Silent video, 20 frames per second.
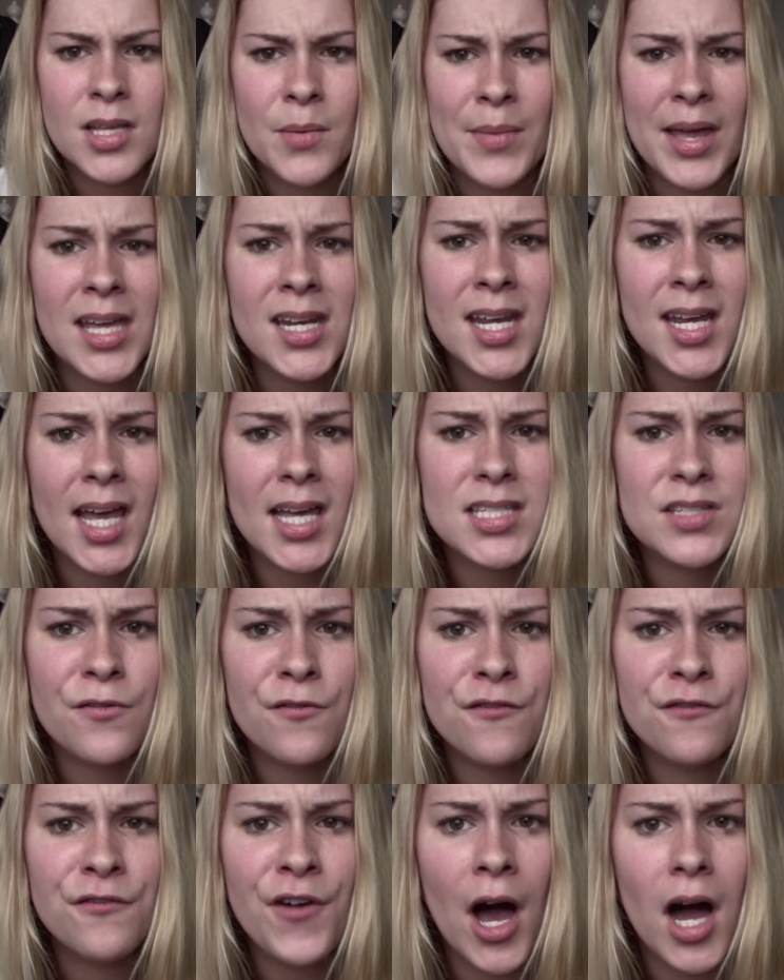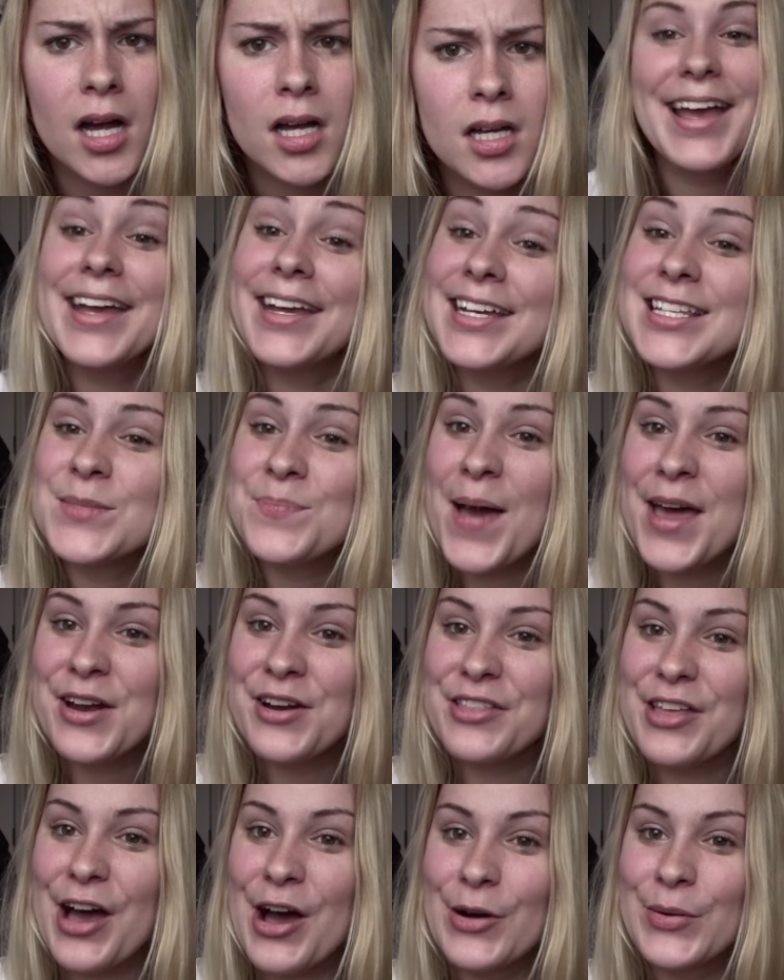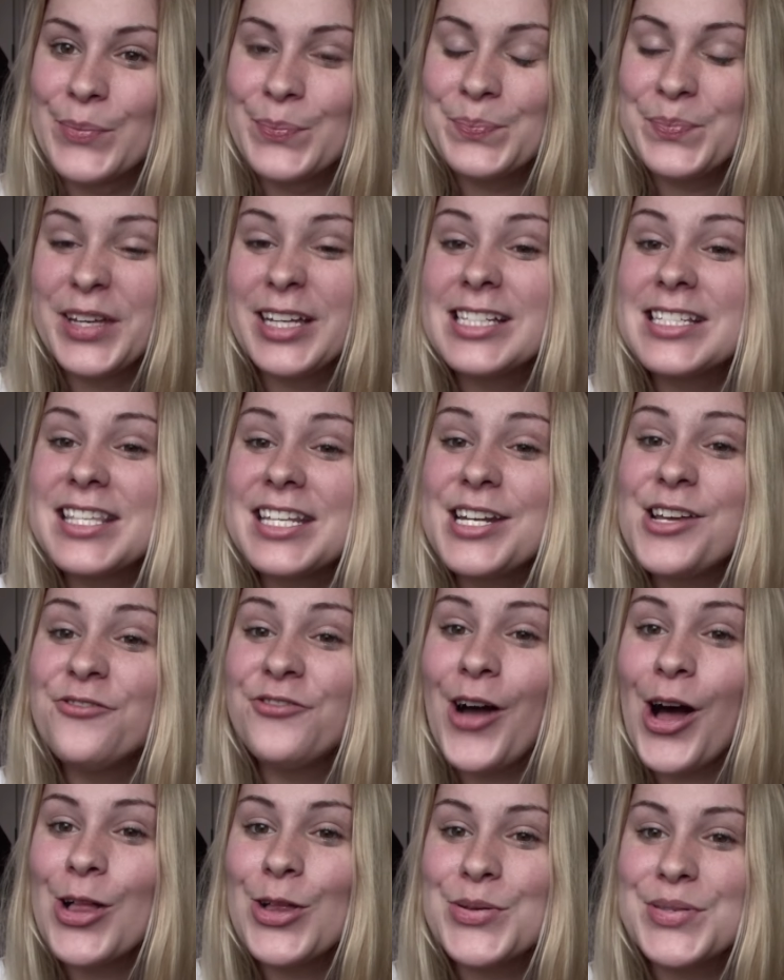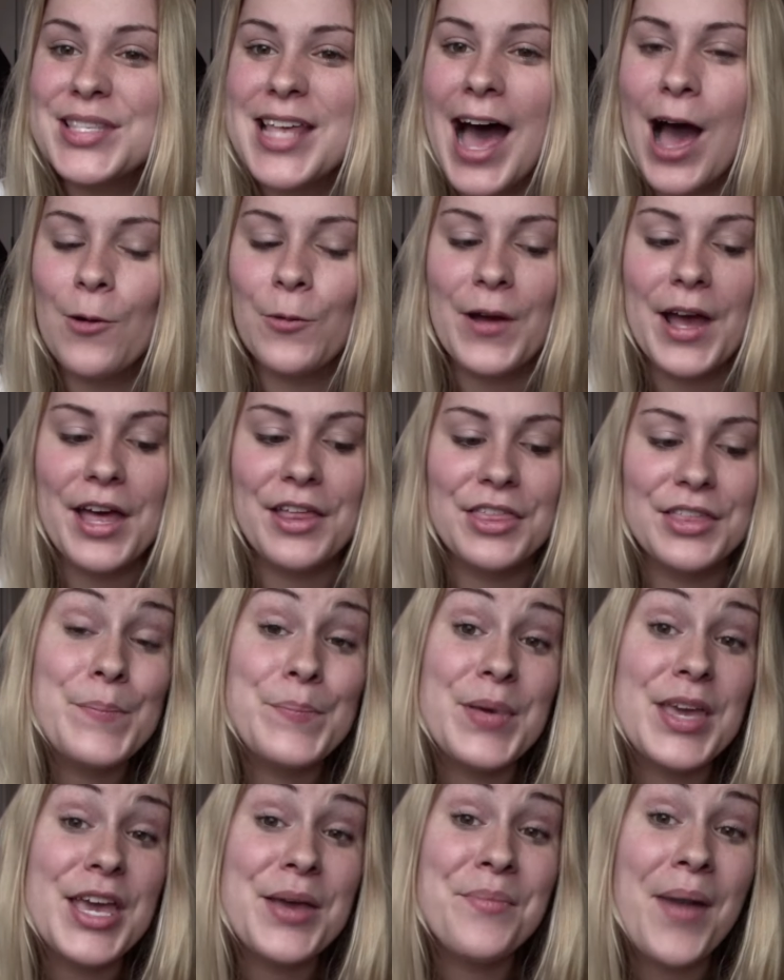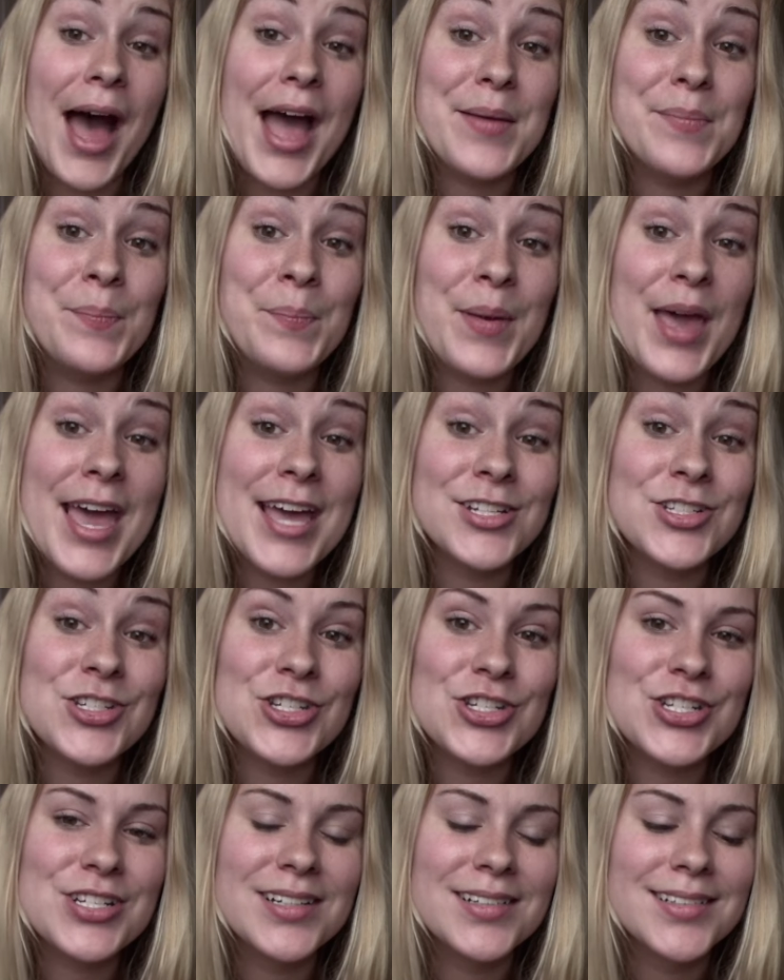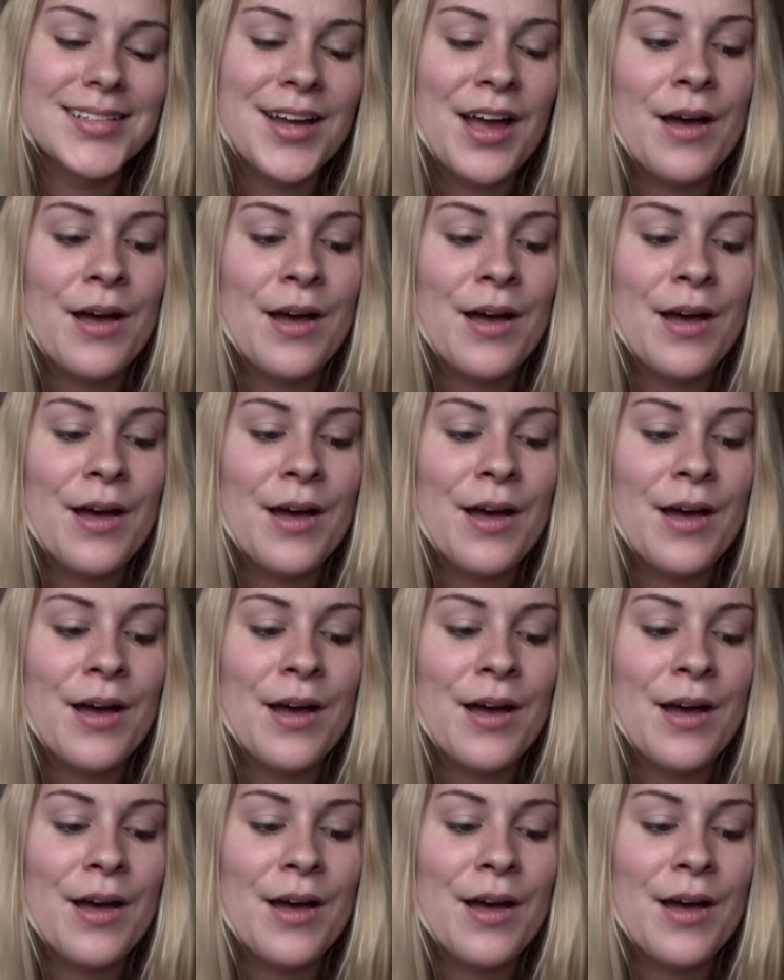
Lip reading: Demanding as fuck. It gets better though, because then he follows that with, "Be my bitch,